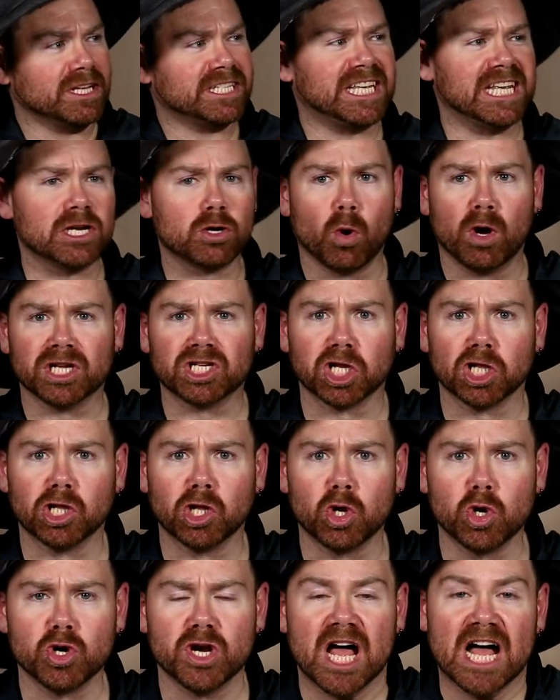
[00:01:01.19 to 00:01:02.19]
is he going to
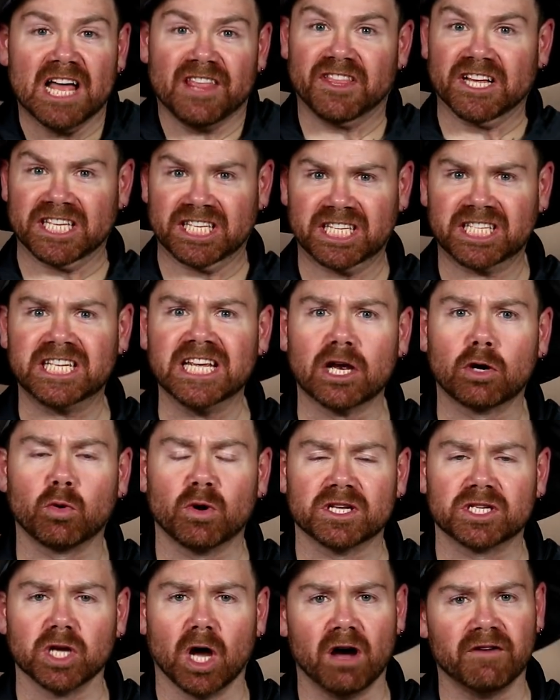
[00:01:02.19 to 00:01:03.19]
learn the
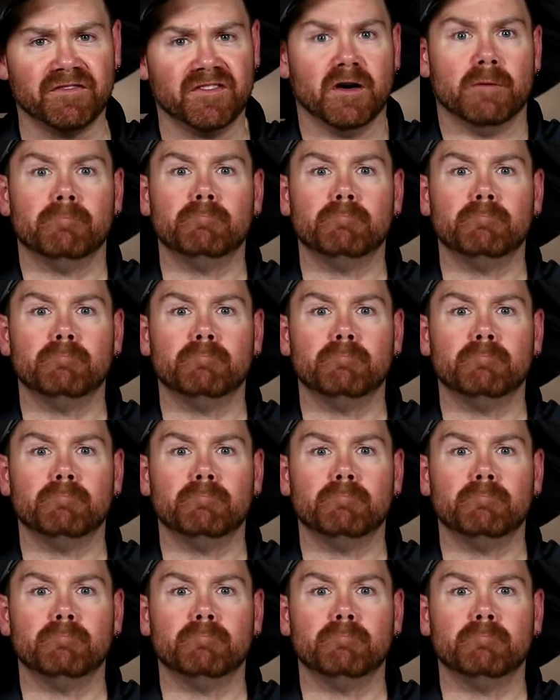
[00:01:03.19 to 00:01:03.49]
secrets of the